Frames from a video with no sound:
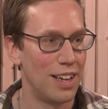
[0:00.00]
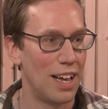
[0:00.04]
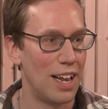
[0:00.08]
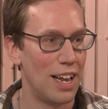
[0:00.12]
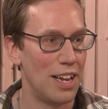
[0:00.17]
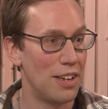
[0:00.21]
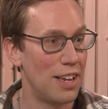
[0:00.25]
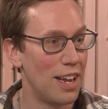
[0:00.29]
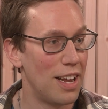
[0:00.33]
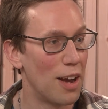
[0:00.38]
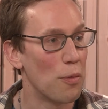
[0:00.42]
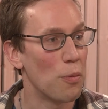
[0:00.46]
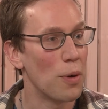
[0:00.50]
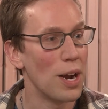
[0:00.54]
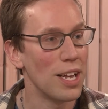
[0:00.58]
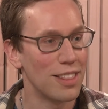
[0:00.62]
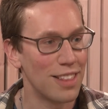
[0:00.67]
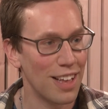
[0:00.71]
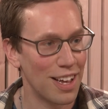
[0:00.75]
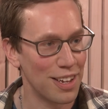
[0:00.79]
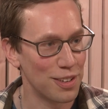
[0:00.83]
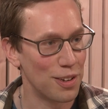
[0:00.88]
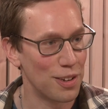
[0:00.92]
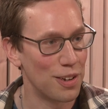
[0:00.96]
and you can't wait
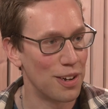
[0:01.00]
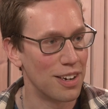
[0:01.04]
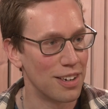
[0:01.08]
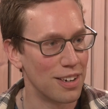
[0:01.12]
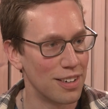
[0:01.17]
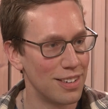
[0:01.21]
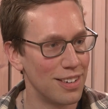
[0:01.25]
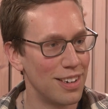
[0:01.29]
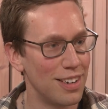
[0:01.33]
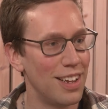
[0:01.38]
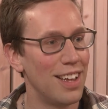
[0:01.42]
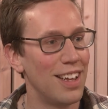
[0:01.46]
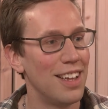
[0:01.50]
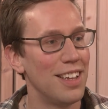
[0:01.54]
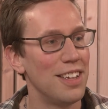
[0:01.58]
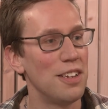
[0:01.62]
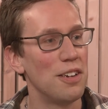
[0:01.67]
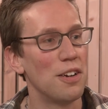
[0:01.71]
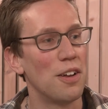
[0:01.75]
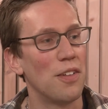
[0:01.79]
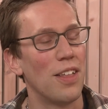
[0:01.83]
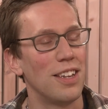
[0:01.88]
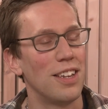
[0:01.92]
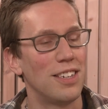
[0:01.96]
that long. You
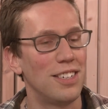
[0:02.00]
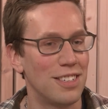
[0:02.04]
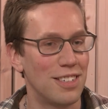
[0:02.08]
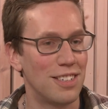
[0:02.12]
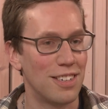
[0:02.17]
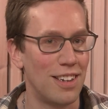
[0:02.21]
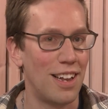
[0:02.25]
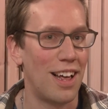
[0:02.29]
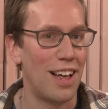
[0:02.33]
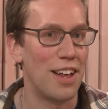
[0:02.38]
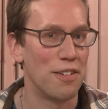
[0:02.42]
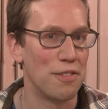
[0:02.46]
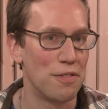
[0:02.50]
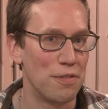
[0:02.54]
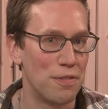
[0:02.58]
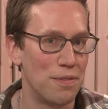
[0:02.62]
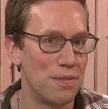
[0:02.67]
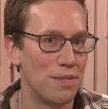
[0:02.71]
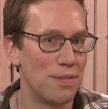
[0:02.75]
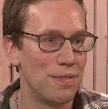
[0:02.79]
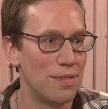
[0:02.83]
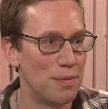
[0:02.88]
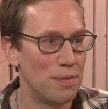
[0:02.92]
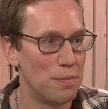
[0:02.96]
know, that's just a lot of
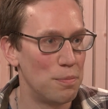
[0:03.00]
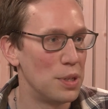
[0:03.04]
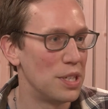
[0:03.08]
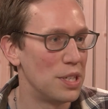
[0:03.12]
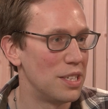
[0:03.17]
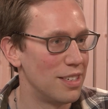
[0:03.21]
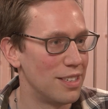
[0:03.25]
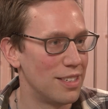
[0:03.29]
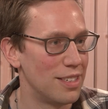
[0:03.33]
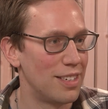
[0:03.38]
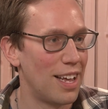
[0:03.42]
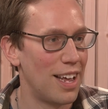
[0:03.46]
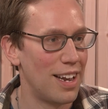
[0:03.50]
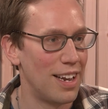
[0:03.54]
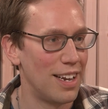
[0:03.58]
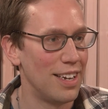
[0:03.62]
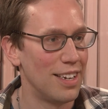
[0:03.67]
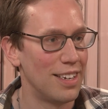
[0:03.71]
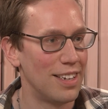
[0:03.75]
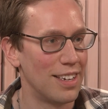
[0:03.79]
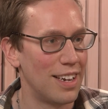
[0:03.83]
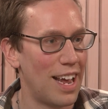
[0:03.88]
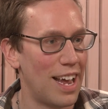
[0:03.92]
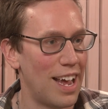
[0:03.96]
business
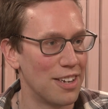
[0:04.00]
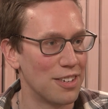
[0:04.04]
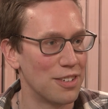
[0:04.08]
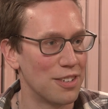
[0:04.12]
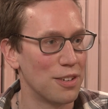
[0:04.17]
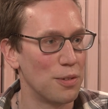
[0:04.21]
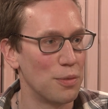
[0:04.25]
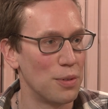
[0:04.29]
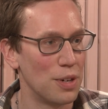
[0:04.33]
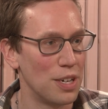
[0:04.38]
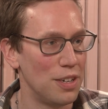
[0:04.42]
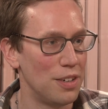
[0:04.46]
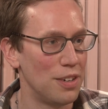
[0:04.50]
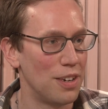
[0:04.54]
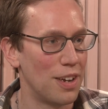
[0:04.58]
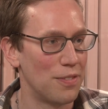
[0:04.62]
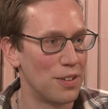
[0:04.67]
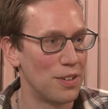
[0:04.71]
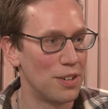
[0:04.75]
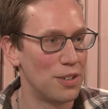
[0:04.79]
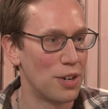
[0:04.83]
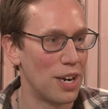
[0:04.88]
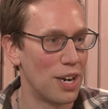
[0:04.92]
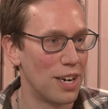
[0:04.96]
headache and hassle when you have
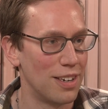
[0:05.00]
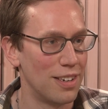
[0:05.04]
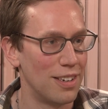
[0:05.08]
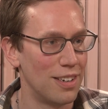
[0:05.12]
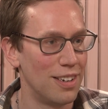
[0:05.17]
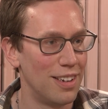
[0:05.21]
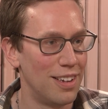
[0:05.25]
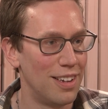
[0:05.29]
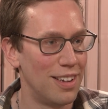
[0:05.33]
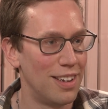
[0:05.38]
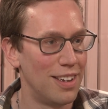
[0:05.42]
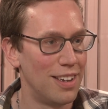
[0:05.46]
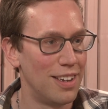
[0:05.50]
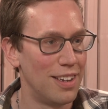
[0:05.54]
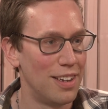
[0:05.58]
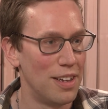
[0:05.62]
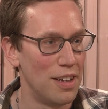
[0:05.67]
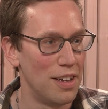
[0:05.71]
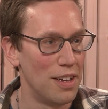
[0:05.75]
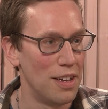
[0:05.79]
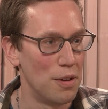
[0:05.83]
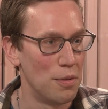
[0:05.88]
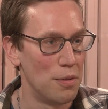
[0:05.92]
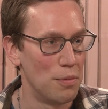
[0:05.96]
to try to
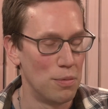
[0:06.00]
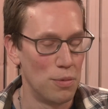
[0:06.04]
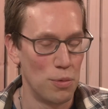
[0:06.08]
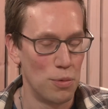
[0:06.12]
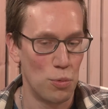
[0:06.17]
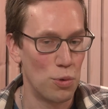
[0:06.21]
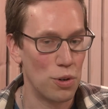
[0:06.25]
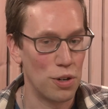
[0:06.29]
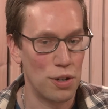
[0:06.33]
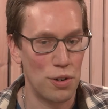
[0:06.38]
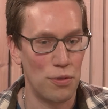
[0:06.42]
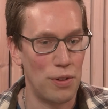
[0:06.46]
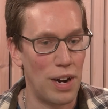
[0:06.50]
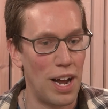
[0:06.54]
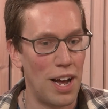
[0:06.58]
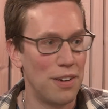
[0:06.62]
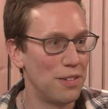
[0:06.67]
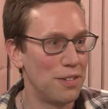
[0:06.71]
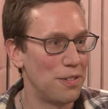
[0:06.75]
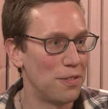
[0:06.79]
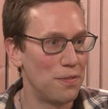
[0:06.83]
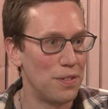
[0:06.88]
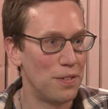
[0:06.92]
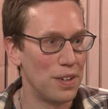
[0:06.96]
work around
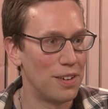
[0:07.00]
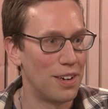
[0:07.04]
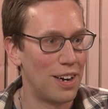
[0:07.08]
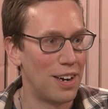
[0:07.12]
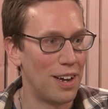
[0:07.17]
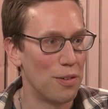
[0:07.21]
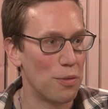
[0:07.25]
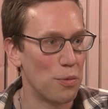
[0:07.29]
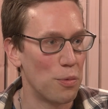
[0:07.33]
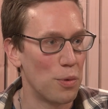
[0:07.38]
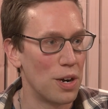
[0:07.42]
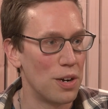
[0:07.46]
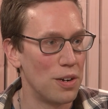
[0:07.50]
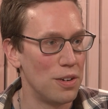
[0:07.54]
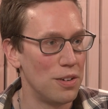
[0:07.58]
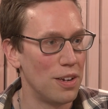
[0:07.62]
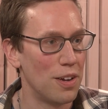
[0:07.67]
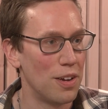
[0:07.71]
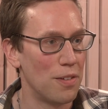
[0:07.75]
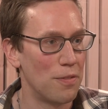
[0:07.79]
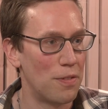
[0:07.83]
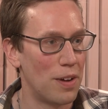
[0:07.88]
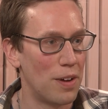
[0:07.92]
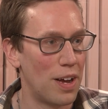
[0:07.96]
to figure out where you
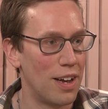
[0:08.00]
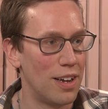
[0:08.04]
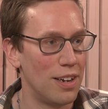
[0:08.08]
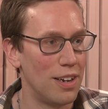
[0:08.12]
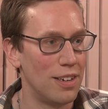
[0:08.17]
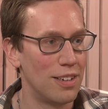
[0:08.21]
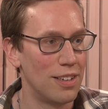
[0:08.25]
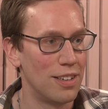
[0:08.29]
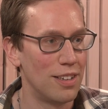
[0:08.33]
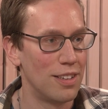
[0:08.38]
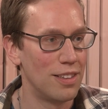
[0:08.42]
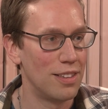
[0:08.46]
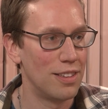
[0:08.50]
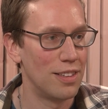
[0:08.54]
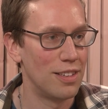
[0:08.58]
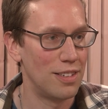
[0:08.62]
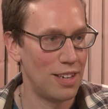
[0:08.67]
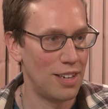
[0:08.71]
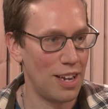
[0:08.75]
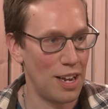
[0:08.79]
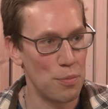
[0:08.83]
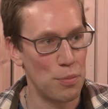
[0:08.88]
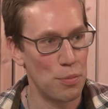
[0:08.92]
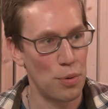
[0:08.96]
can find the
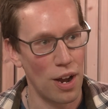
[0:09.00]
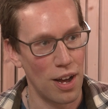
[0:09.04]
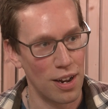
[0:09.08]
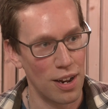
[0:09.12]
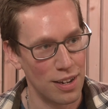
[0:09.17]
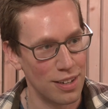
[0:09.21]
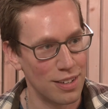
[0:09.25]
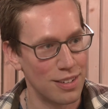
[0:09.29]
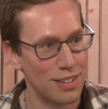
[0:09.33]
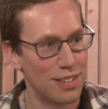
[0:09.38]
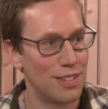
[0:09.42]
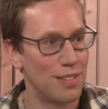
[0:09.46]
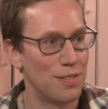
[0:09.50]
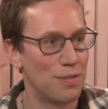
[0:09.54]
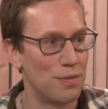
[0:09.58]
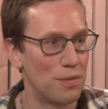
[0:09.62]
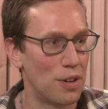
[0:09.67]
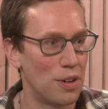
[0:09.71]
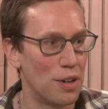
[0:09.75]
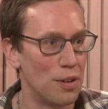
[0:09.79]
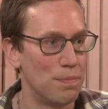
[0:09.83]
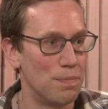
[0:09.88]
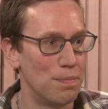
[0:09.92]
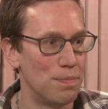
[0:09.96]
same product
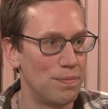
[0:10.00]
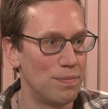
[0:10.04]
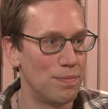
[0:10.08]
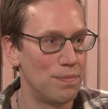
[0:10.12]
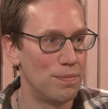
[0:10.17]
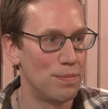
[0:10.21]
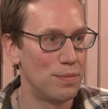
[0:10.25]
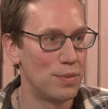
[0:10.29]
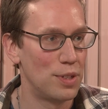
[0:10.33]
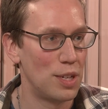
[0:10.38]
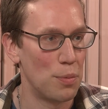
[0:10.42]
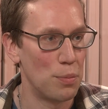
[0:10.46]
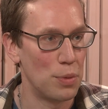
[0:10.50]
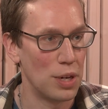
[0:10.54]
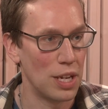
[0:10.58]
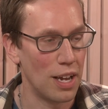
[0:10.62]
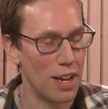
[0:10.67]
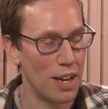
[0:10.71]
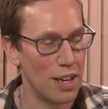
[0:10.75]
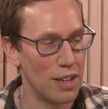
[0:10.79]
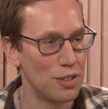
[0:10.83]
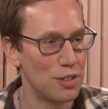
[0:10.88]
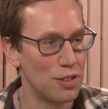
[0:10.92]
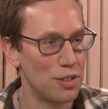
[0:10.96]
from somebody
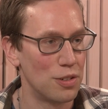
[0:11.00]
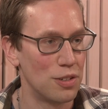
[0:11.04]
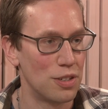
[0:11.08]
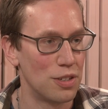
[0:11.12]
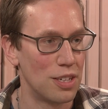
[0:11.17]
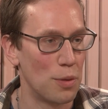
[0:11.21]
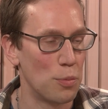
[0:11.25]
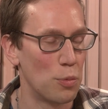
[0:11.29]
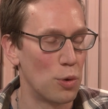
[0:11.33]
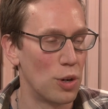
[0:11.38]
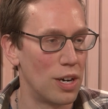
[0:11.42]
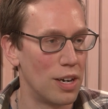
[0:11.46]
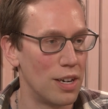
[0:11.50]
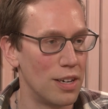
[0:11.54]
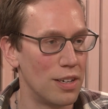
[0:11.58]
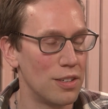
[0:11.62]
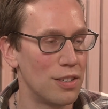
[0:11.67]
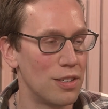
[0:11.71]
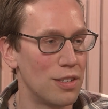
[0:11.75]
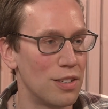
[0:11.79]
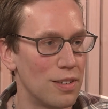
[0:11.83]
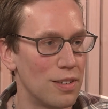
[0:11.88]
else or yeah. somewhere else.